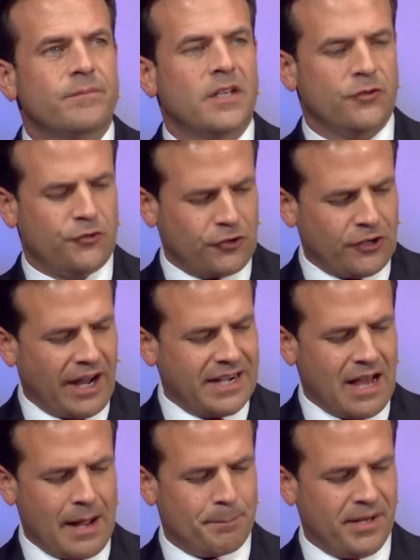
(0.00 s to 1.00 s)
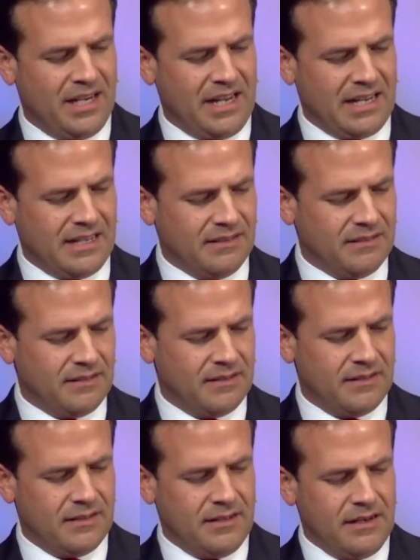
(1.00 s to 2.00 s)
And should I not pity
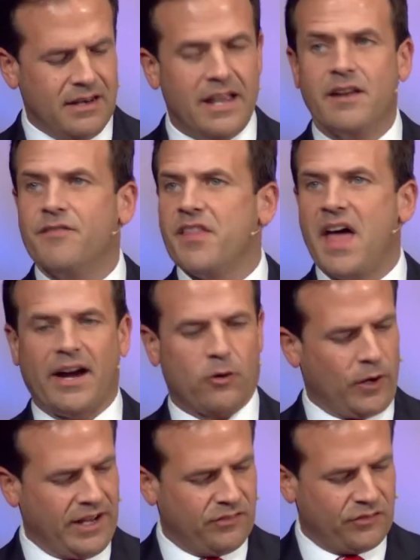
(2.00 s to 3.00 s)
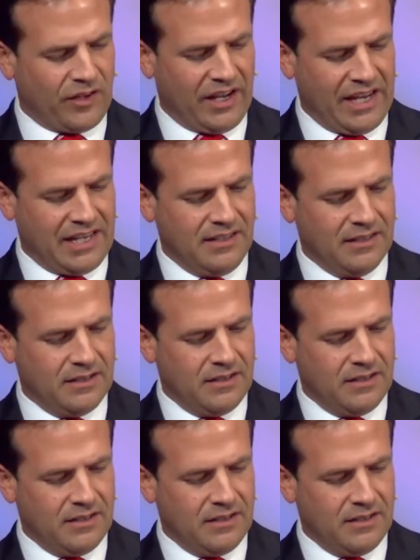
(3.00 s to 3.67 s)
Nineveh, that great city,